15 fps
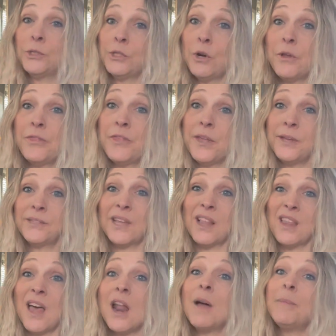there are things that
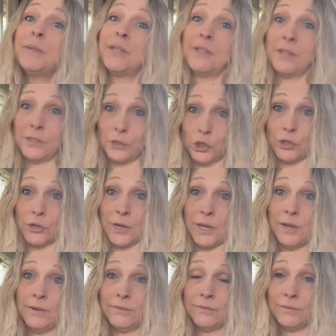led up to this
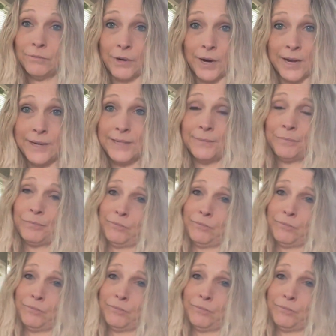journey, right?